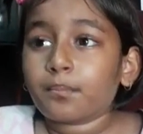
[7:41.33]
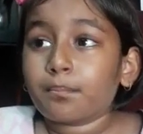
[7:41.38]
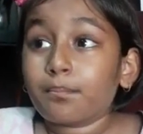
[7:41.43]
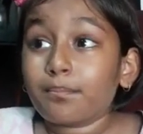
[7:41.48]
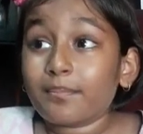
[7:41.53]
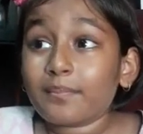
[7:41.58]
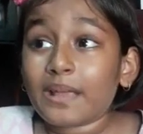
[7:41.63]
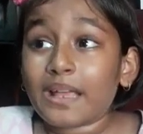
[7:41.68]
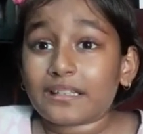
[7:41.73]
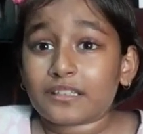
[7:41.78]

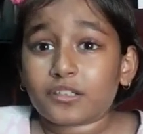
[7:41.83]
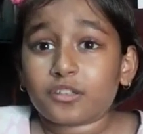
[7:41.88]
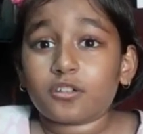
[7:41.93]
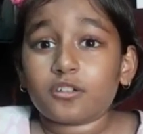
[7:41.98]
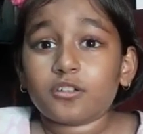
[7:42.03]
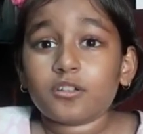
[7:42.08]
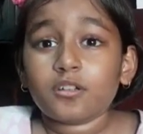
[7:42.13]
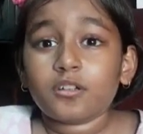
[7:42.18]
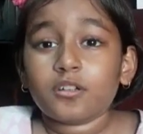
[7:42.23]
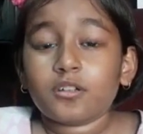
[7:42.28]

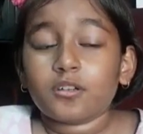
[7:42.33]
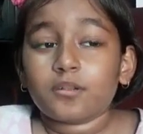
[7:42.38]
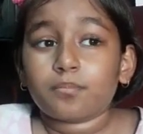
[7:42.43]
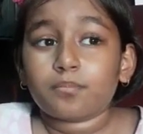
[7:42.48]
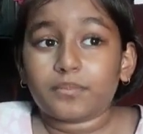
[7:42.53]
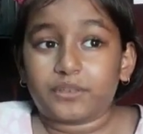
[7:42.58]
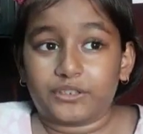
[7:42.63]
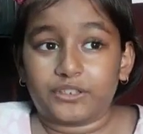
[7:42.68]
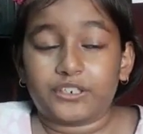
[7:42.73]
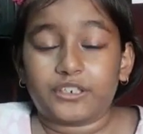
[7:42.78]
metal
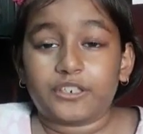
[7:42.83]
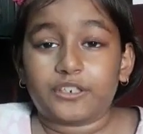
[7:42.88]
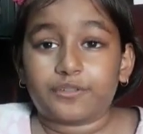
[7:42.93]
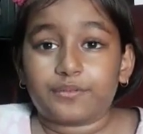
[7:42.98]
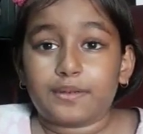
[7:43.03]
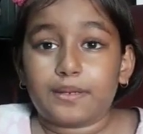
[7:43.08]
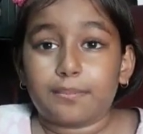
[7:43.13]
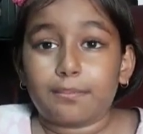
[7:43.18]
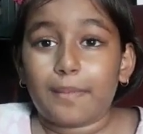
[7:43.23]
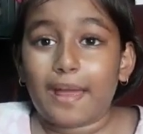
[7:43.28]

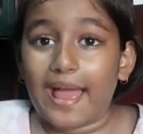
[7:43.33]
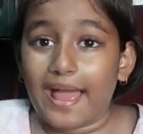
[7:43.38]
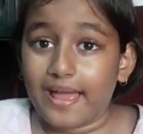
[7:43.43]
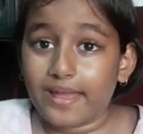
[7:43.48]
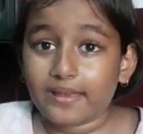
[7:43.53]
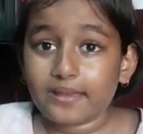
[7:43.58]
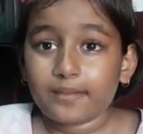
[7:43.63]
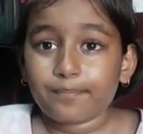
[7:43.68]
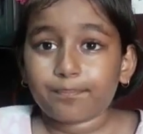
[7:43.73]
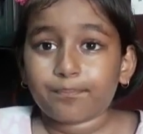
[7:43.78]
machinery
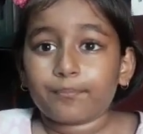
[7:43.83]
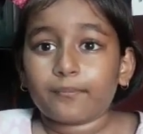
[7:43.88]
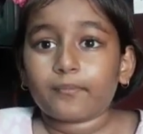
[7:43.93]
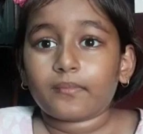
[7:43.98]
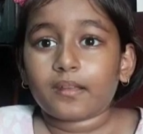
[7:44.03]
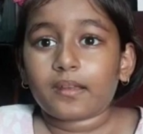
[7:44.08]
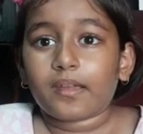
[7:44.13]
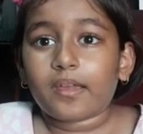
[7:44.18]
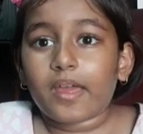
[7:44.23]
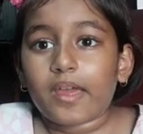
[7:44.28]
man,
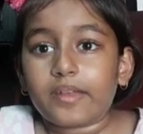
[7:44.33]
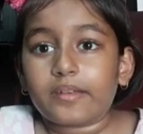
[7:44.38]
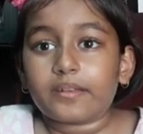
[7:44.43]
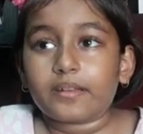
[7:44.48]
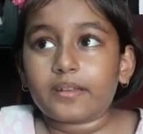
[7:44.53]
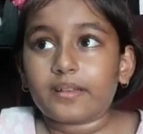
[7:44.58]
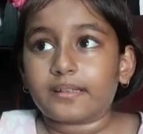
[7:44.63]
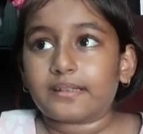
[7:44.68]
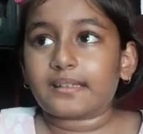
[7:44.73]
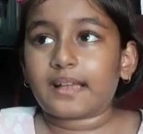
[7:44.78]
and
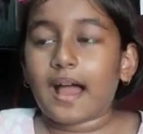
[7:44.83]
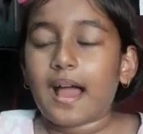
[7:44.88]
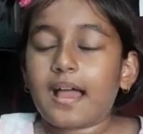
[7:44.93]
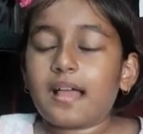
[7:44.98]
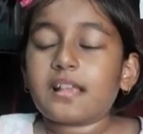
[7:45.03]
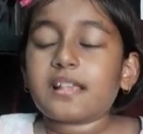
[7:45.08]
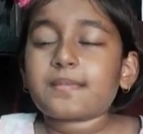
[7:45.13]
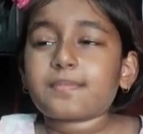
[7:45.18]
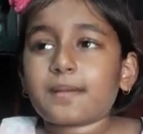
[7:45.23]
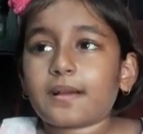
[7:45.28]
its
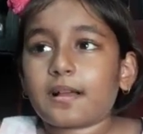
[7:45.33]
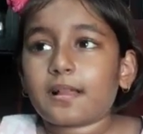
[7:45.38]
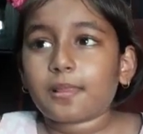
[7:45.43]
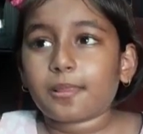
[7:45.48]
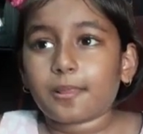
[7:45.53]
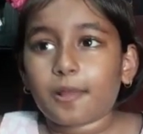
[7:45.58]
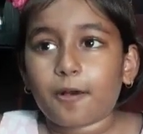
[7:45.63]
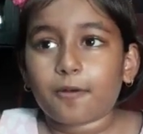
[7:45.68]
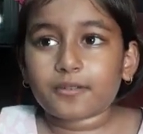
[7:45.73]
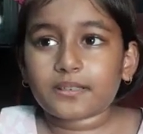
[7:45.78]
eyes were
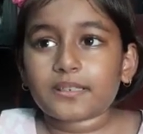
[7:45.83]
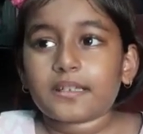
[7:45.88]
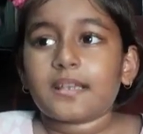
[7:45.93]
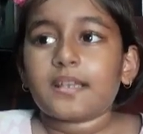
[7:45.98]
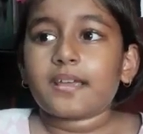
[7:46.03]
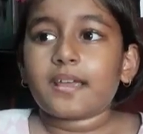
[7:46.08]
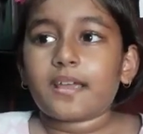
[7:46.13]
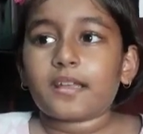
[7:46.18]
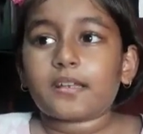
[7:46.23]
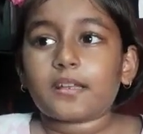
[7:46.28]
closed,
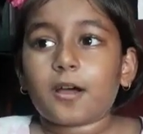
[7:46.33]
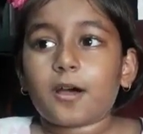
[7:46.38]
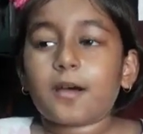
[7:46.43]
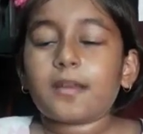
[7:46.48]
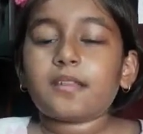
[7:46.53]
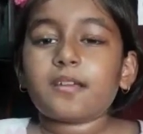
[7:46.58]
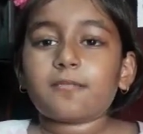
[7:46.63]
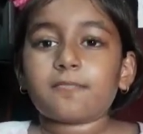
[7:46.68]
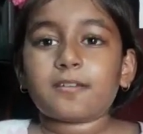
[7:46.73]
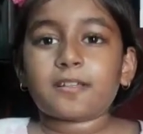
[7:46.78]
and on
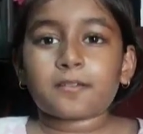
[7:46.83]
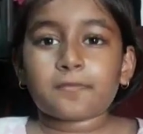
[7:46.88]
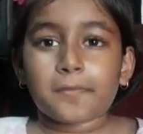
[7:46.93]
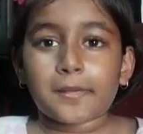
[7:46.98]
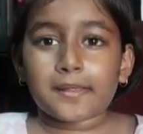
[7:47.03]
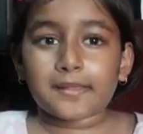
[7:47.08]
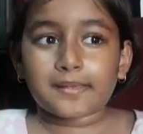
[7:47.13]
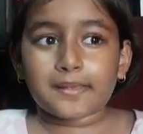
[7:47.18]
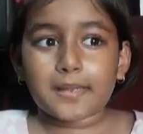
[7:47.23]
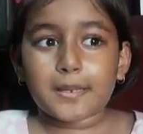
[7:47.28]
it was
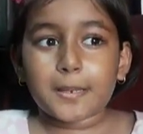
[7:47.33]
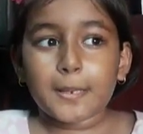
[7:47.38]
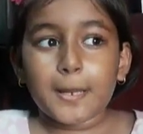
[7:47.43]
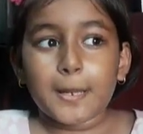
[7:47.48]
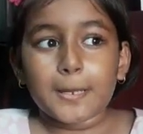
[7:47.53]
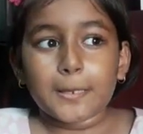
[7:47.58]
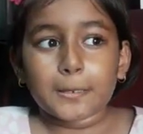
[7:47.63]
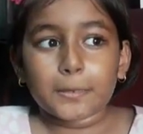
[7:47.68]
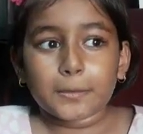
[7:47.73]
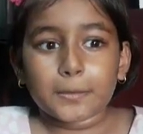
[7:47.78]
written
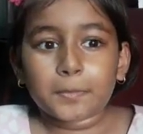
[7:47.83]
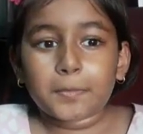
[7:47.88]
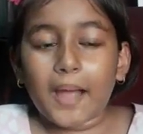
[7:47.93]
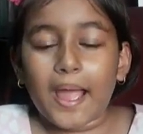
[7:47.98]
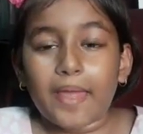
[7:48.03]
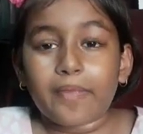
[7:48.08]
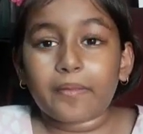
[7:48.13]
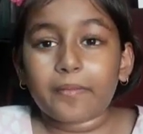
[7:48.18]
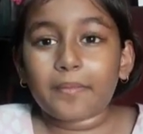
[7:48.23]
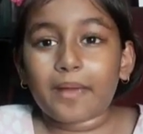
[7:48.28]

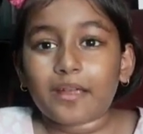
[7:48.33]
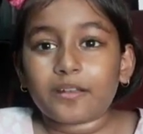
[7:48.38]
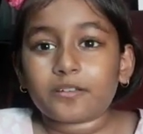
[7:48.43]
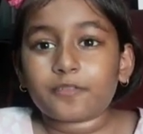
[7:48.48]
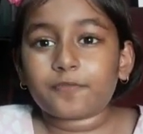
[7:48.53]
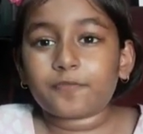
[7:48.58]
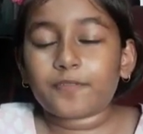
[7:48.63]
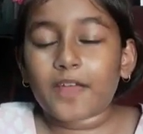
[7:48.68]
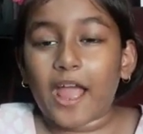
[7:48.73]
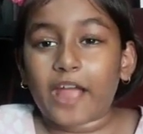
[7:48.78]
by the
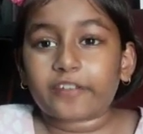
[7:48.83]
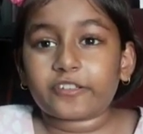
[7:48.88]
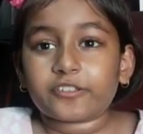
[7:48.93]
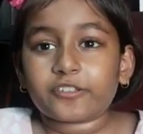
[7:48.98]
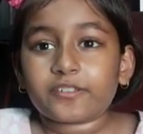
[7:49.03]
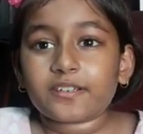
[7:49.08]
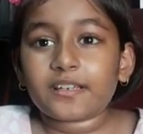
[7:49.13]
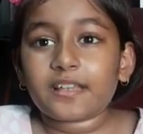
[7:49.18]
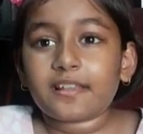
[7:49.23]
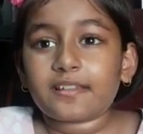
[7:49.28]

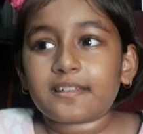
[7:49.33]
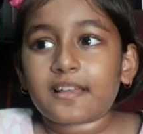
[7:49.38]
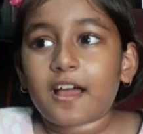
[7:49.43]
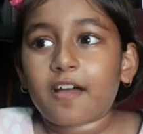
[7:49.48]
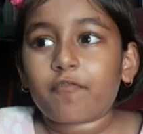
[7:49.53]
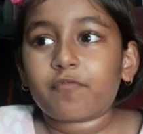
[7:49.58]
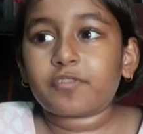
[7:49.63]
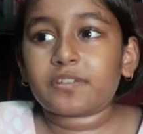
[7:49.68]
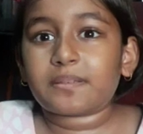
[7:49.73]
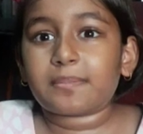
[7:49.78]
manufacturers
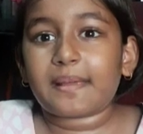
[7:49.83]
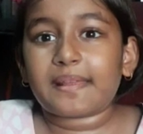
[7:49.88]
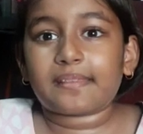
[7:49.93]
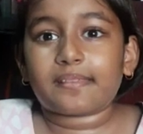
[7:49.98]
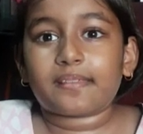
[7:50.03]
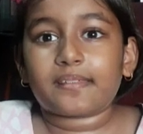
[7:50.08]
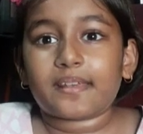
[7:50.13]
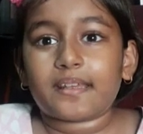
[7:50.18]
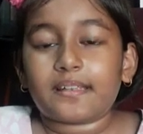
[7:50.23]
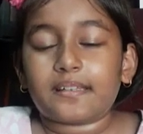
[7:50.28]
of
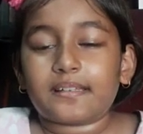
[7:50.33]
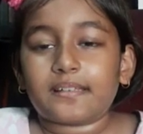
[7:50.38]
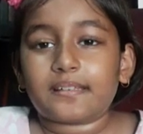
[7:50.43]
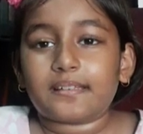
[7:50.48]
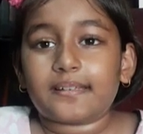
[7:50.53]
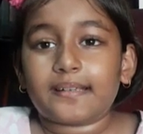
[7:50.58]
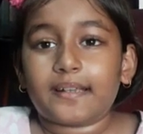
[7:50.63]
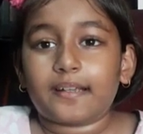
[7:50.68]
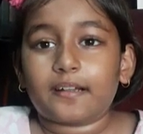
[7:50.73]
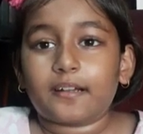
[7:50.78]
Smith and
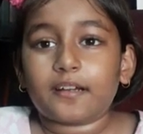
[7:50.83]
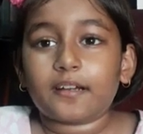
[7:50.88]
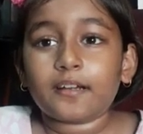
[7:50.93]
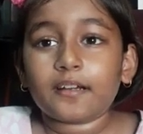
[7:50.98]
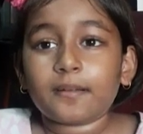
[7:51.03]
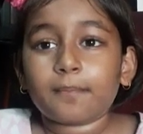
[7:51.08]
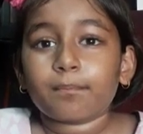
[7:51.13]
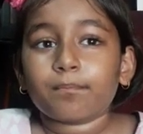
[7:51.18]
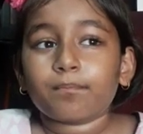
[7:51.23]
Tinker